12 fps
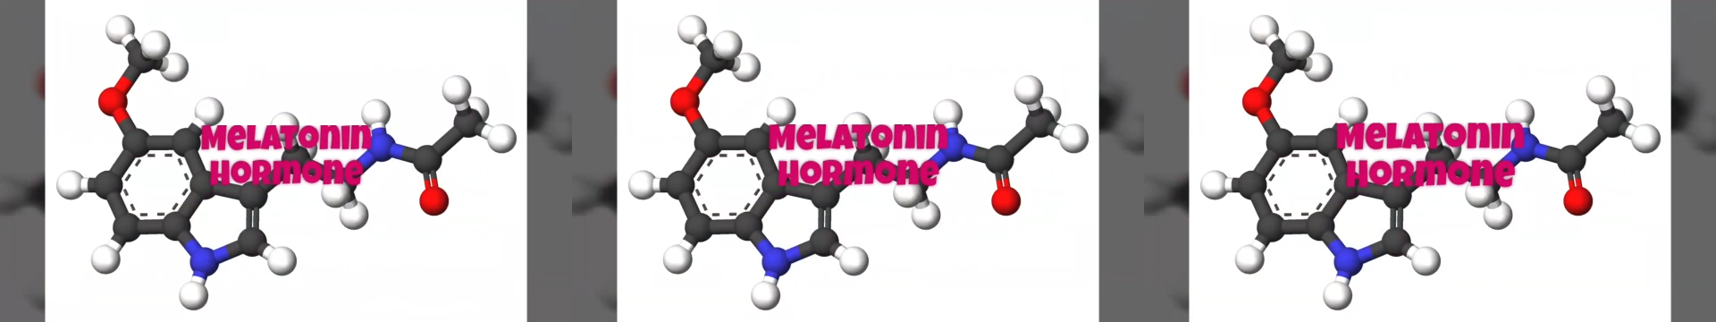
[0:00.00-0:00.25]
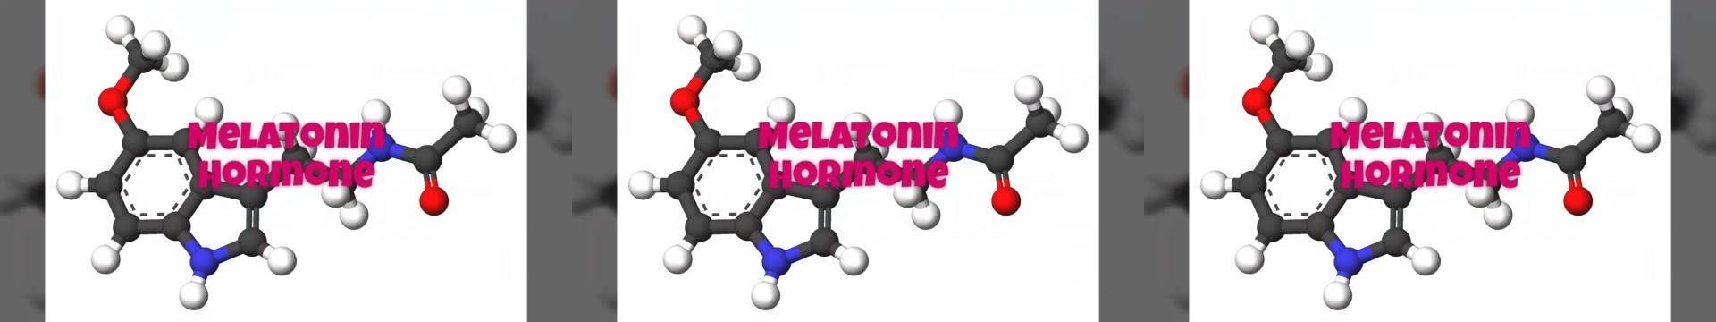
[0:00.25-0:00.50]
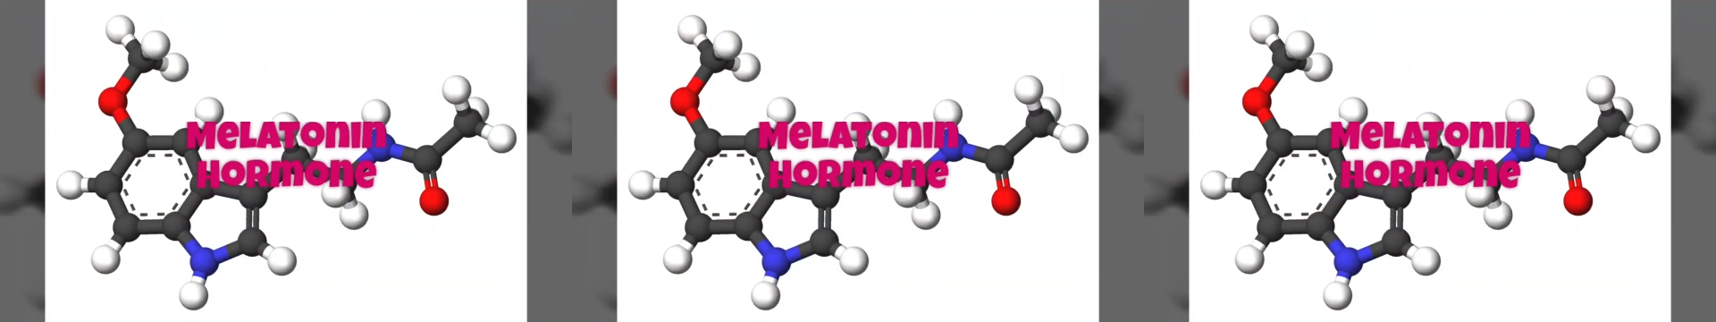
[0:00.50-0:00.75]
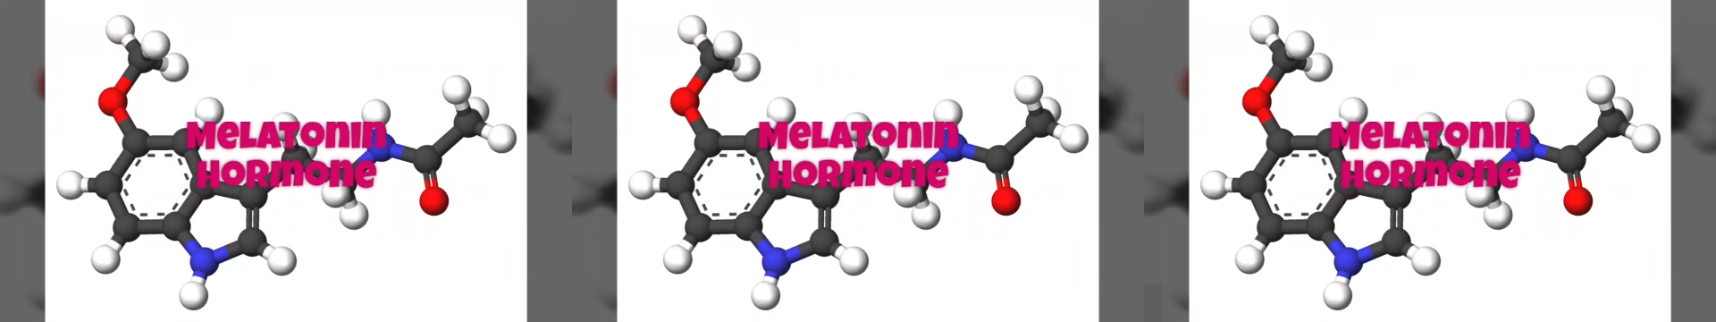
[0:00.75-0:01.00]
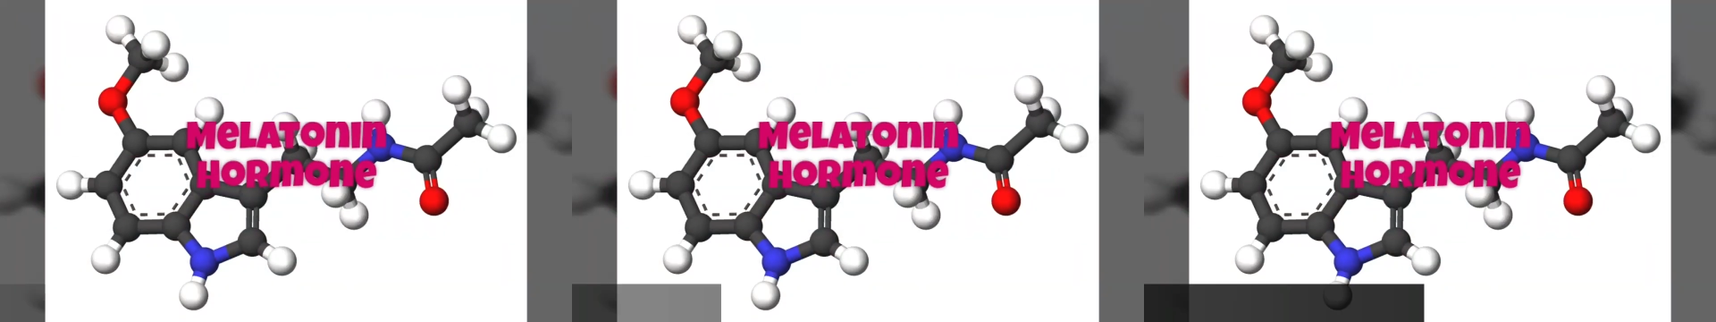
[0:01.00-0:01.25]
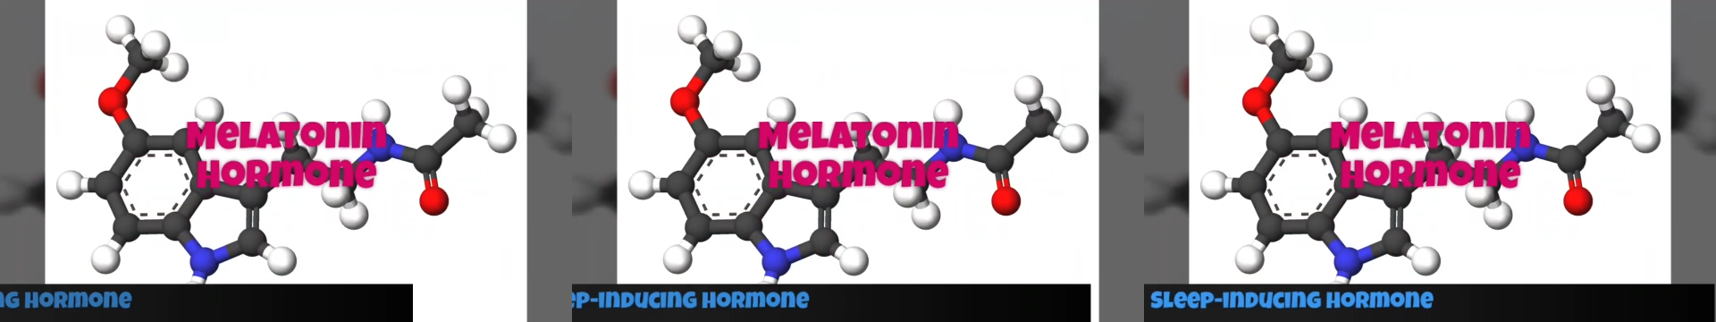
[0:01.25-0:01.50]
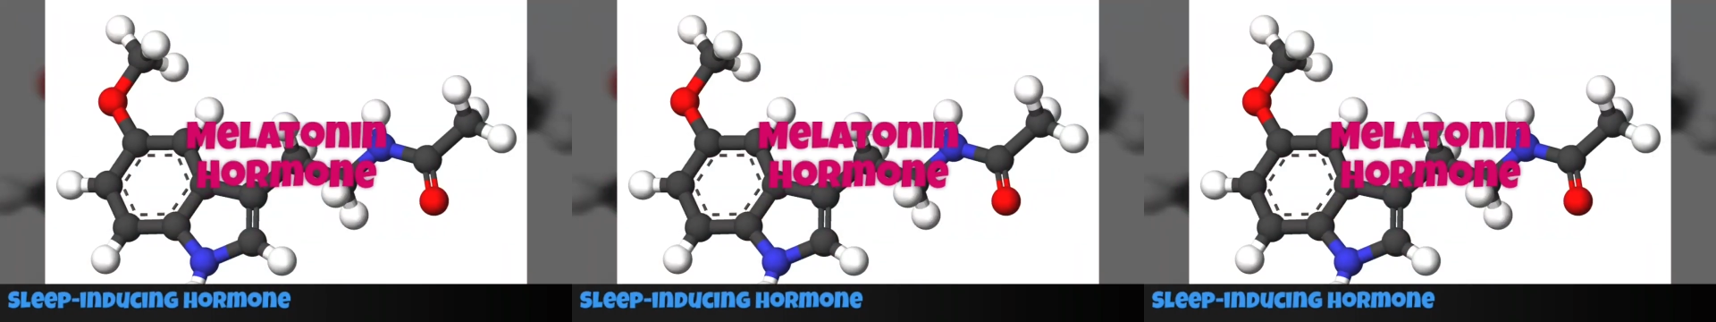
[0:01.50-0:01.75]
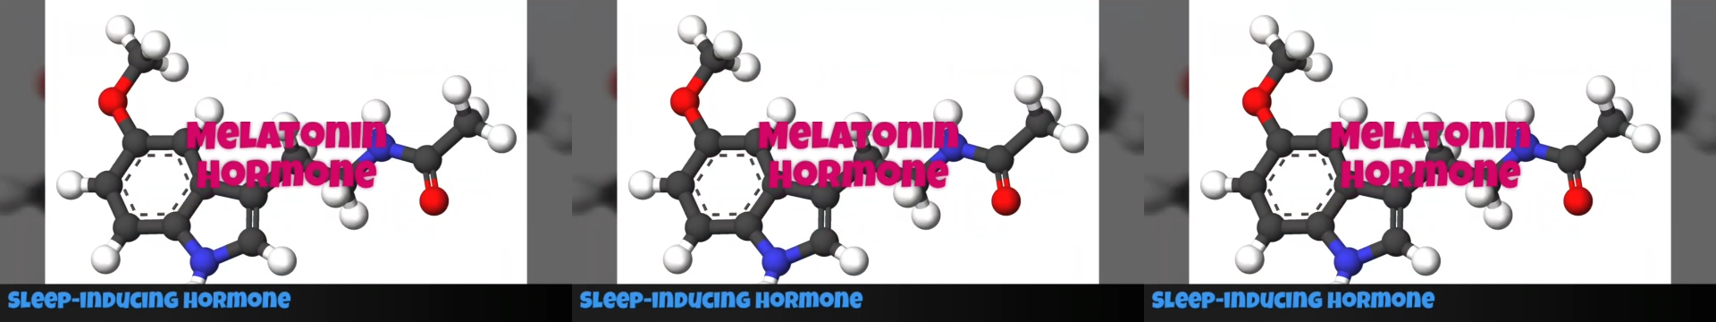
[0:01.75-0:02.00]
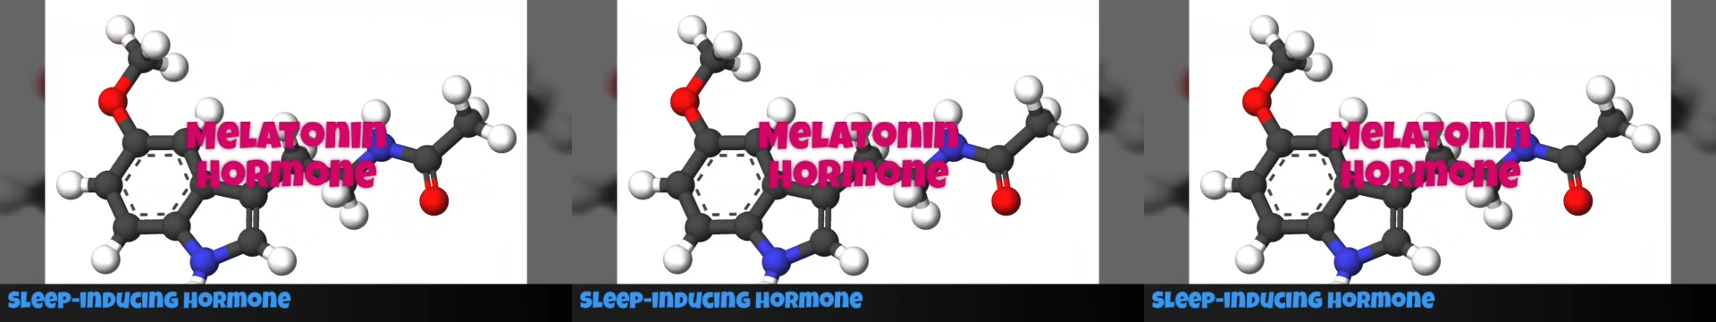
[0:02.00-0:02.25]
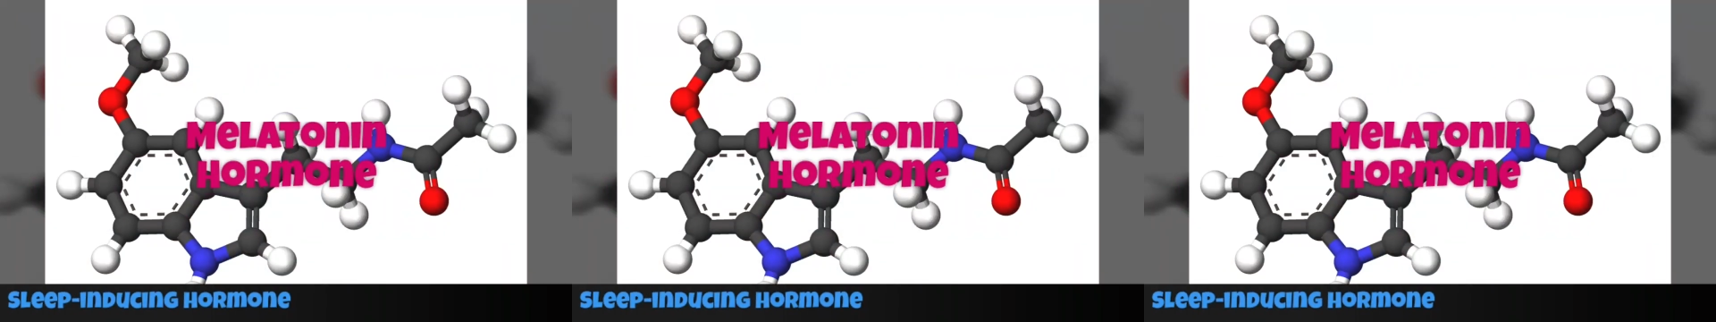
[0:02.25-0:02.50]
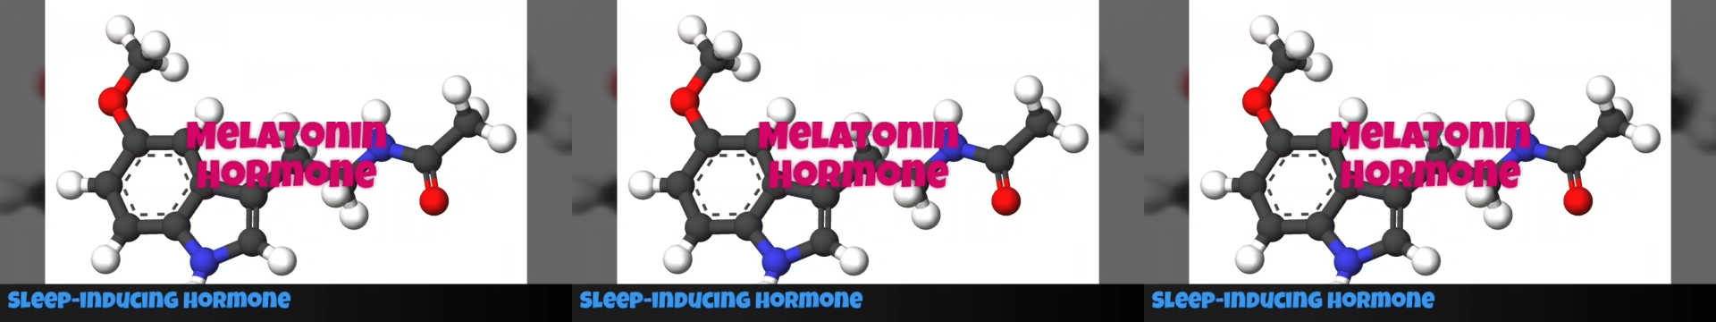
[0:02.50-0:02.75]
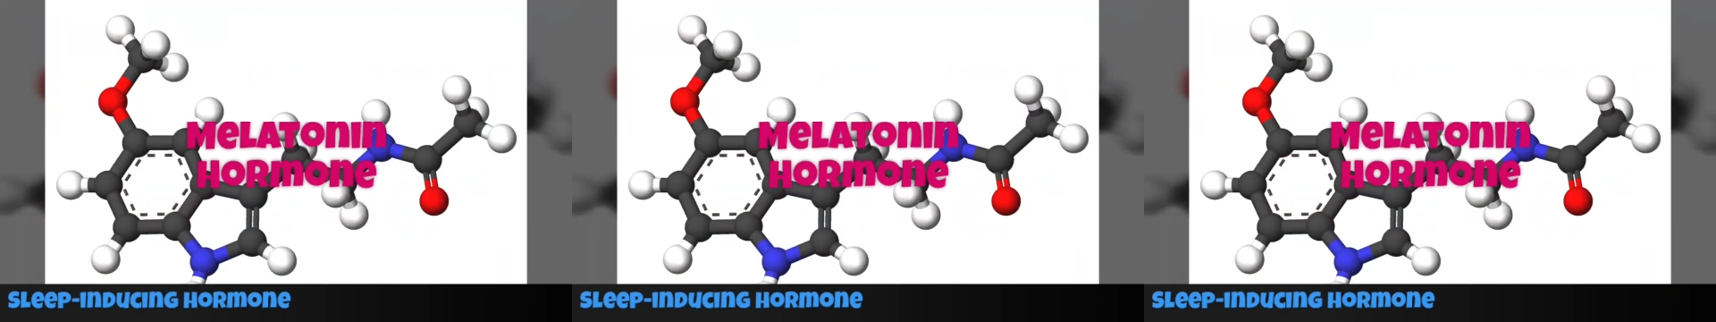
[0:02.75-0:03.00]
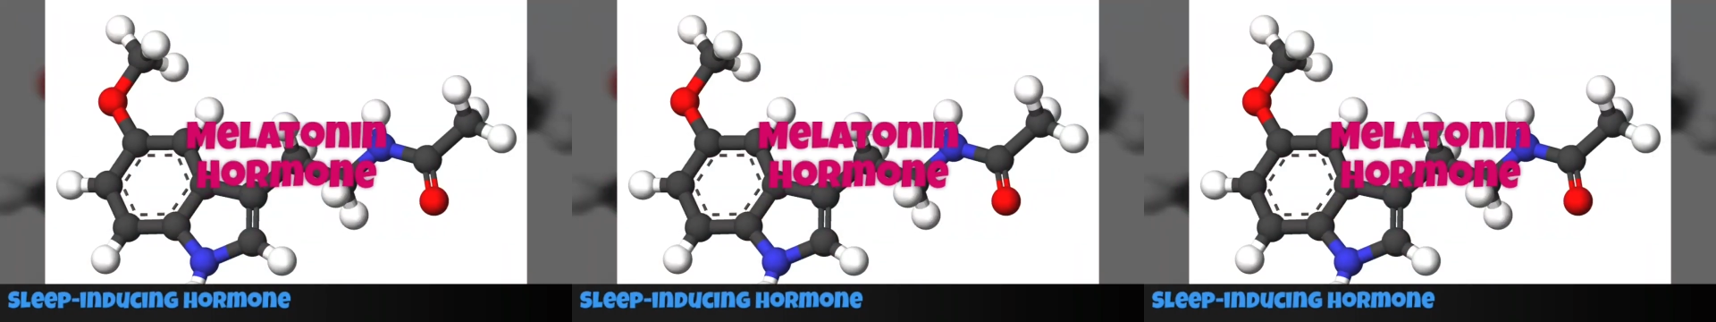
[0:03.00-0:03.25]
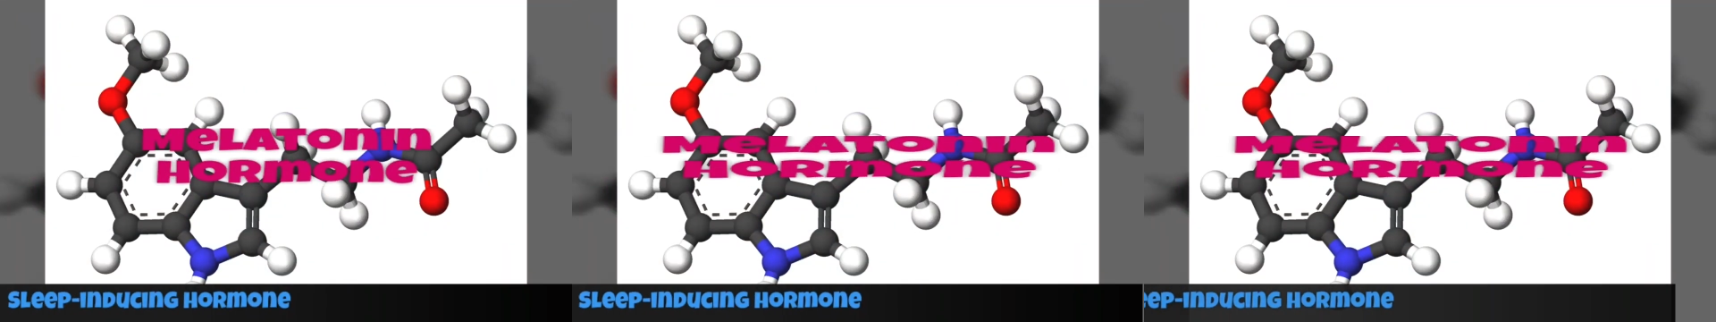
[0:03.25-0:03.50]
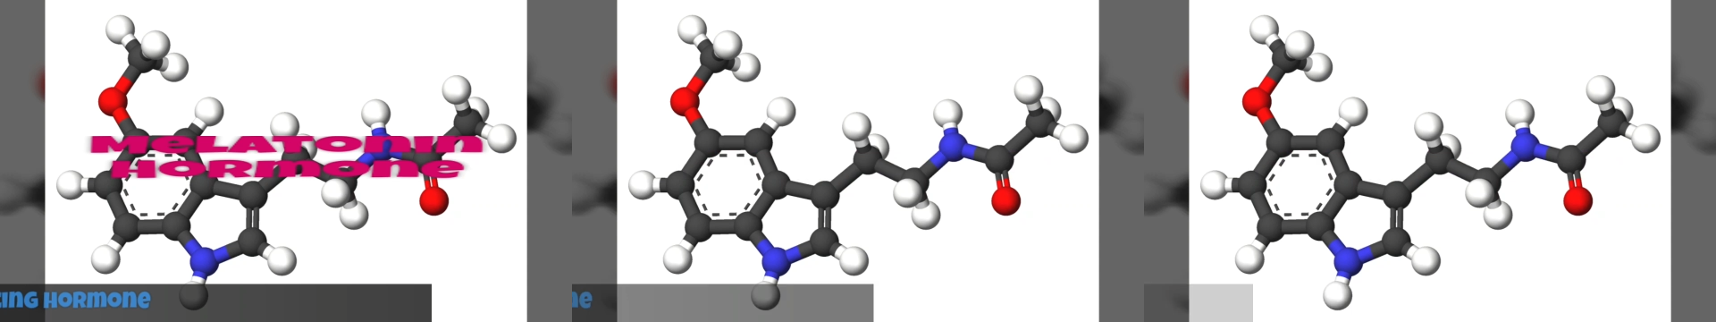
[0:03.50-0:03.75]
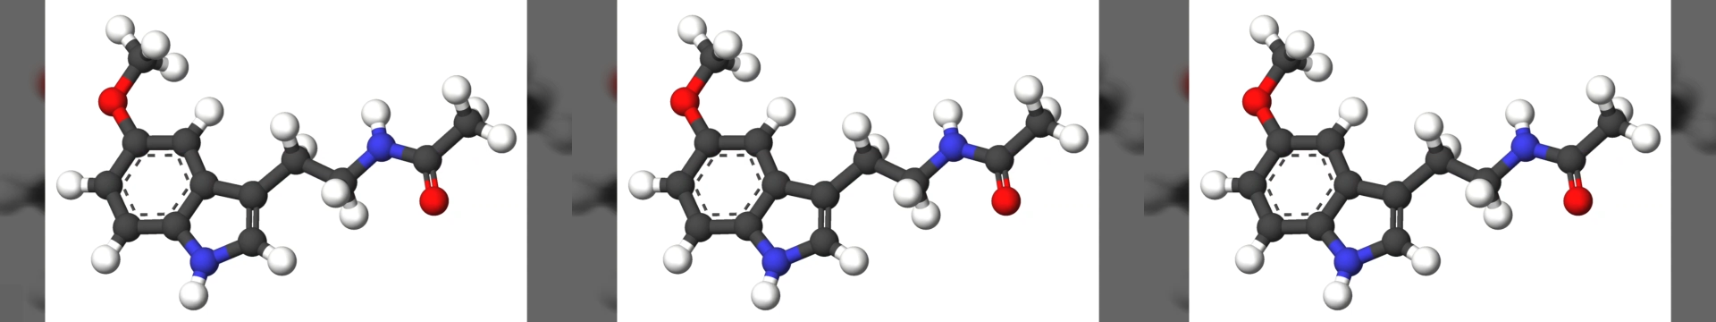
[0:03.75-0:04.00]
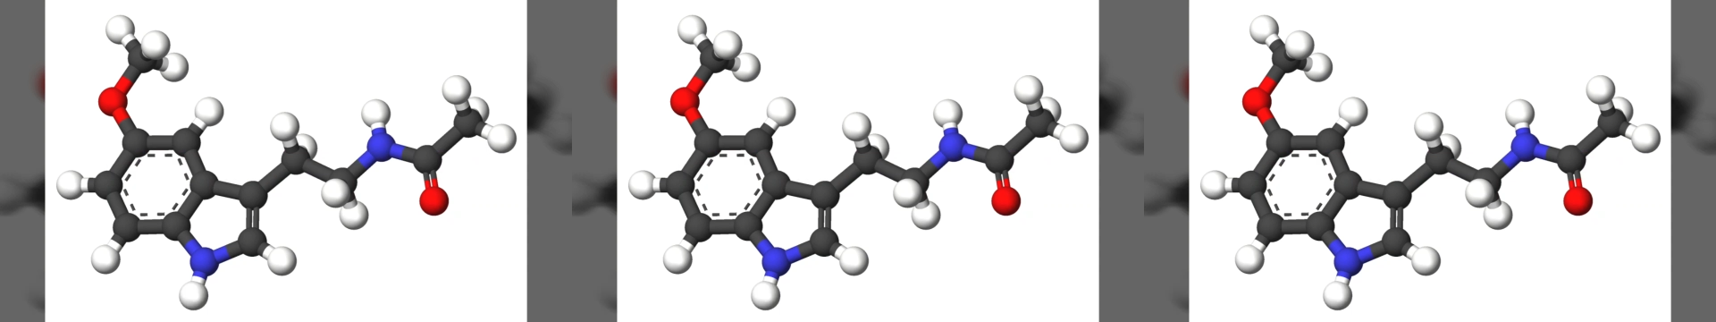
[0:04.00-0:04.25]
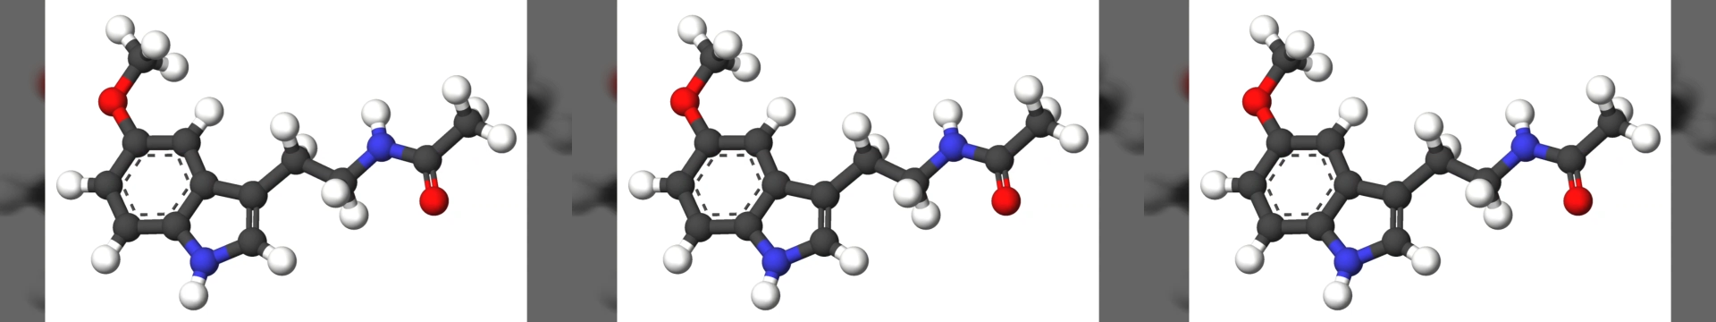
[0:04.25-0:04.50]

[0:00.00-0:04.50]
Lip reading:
No face is visible, so there are no lips to read.